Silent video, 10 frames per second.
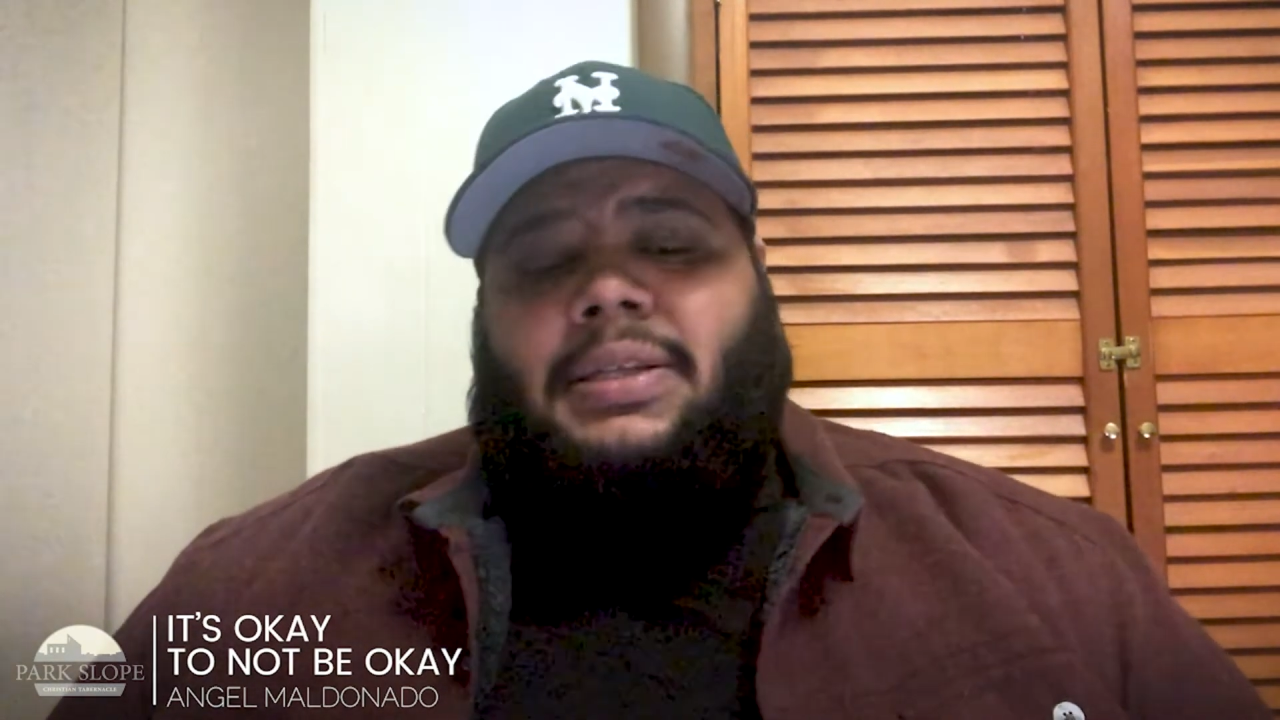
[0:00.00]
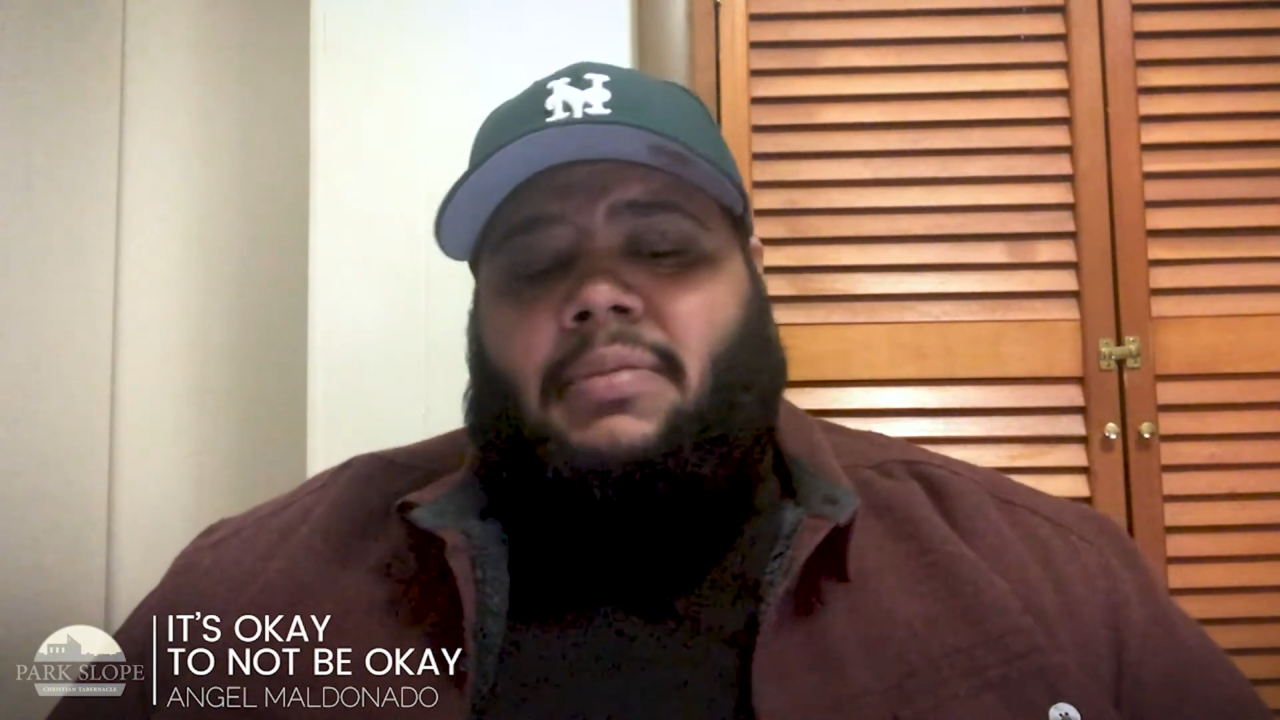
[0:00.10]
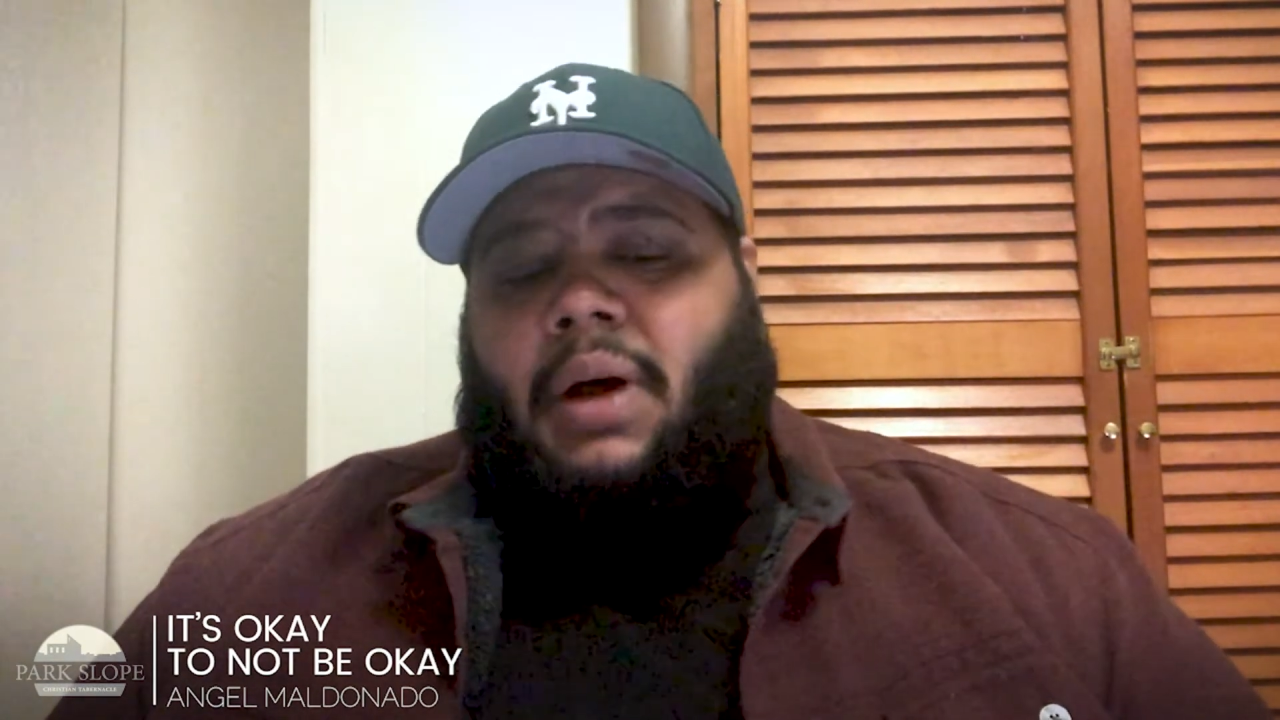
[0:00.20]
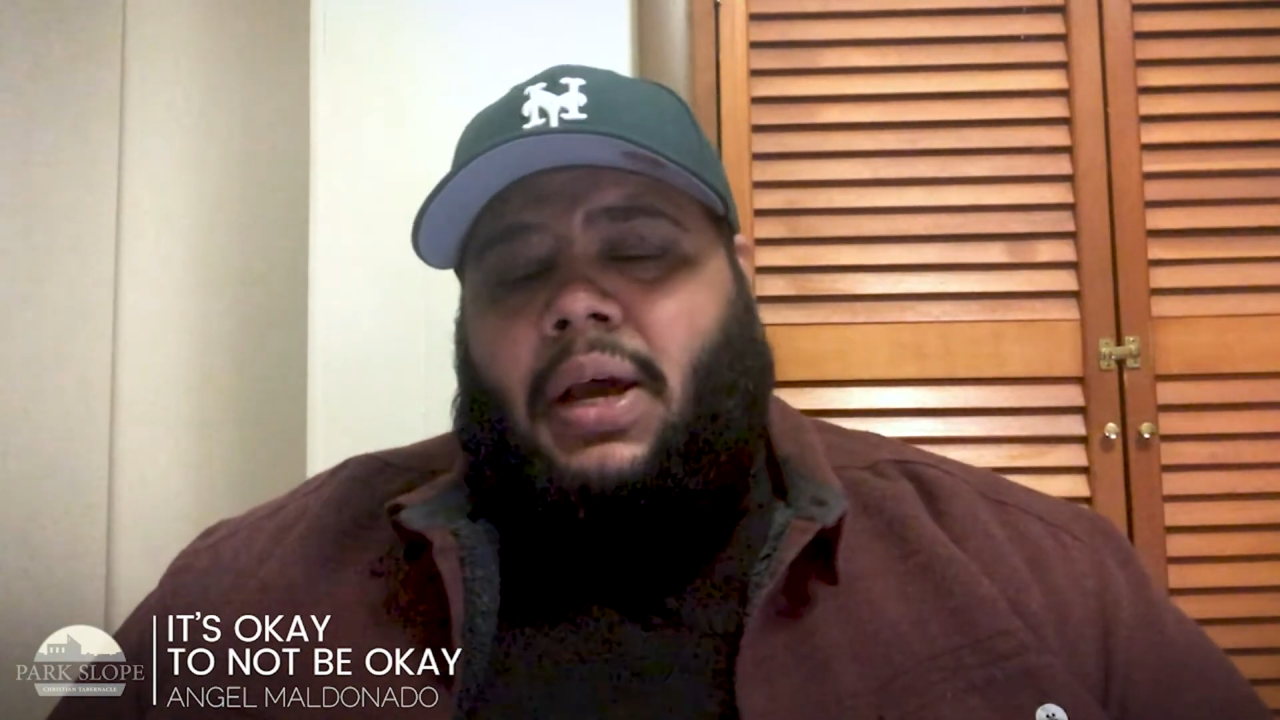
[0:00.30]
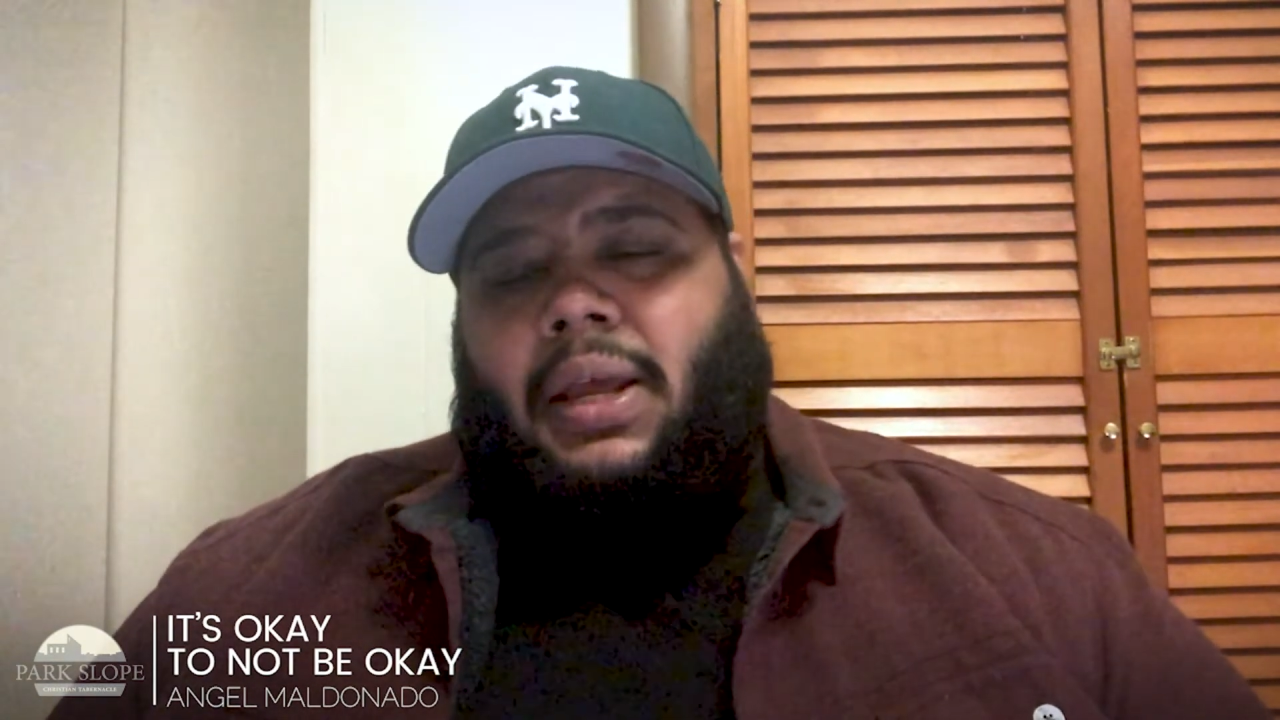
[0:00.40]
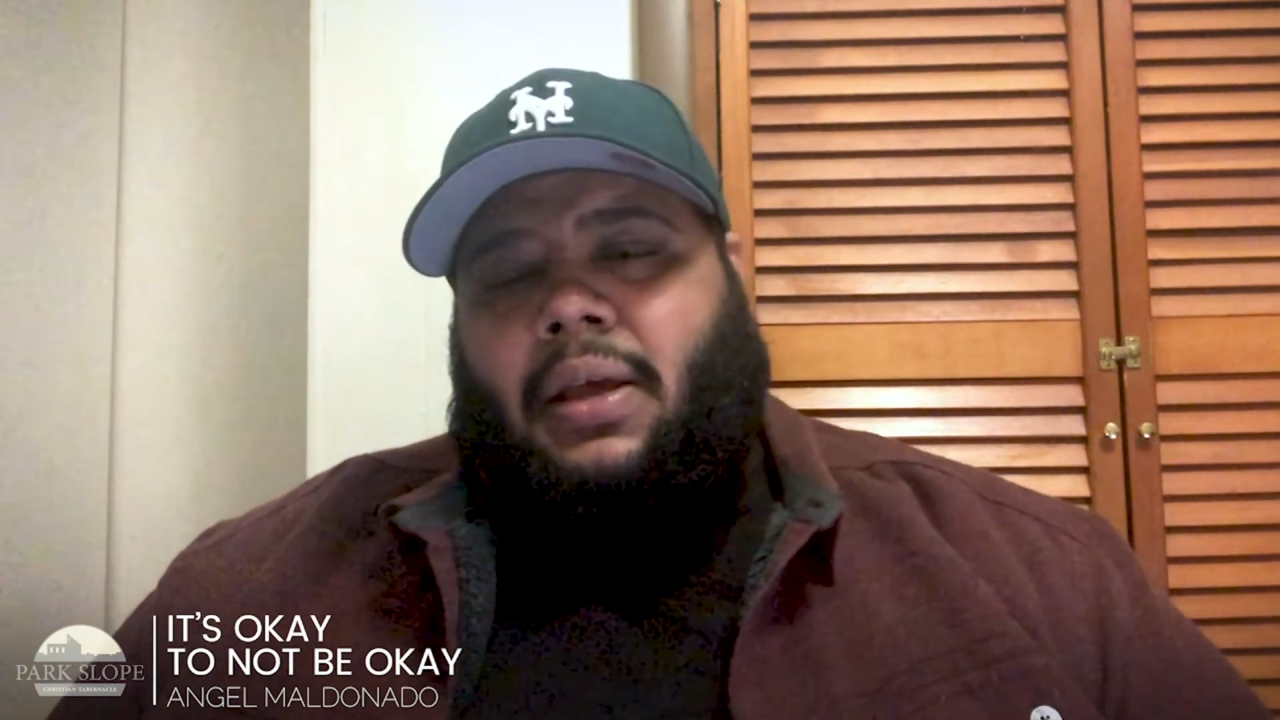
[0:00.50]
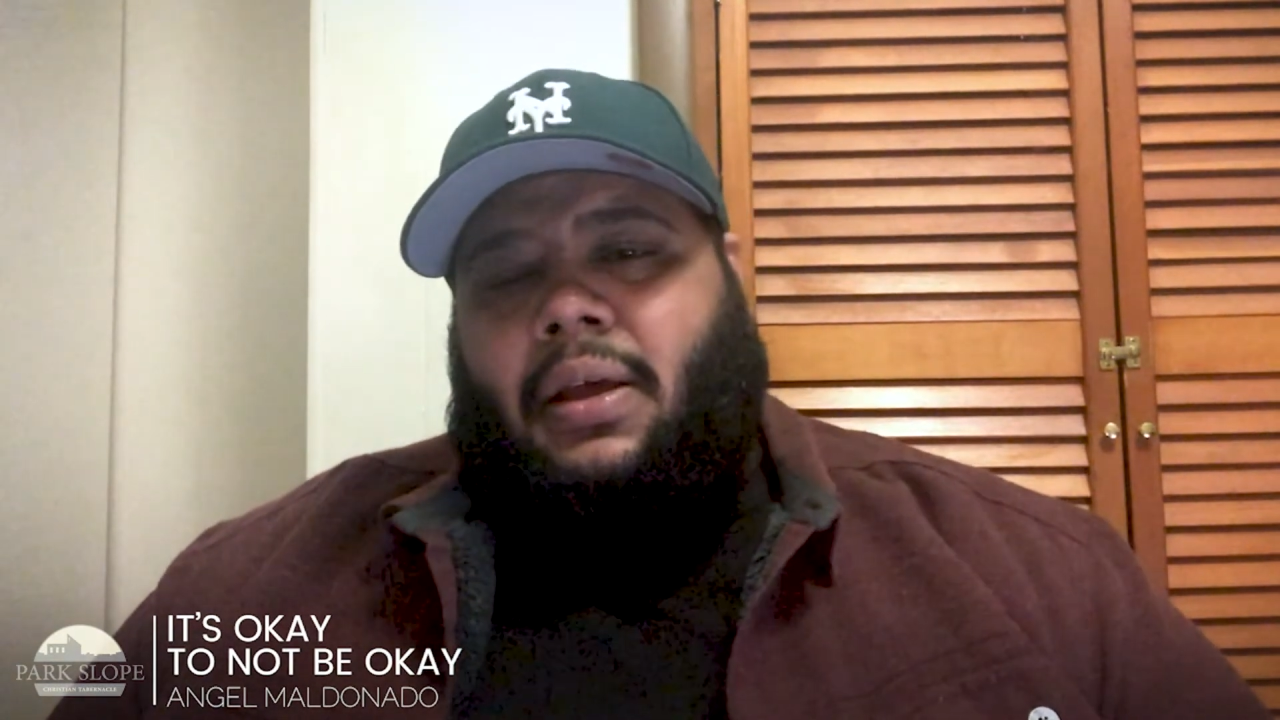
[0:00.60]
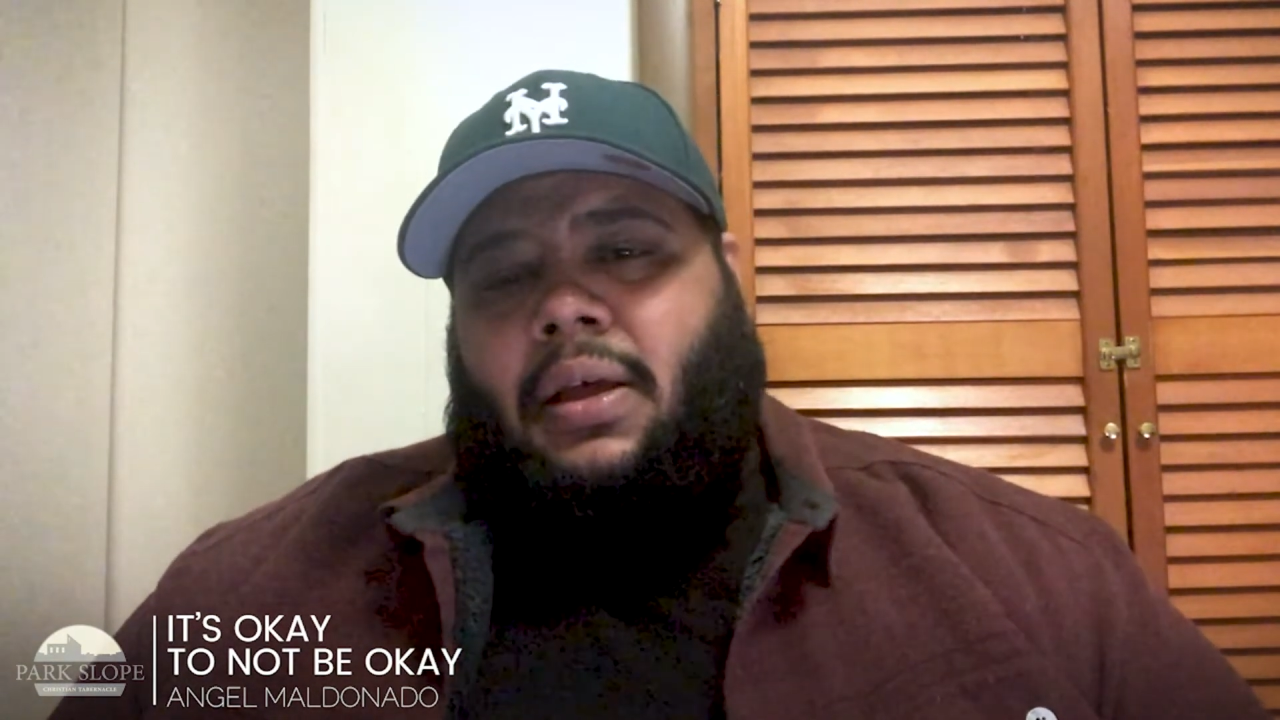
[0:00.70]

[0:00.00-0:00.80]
somebody,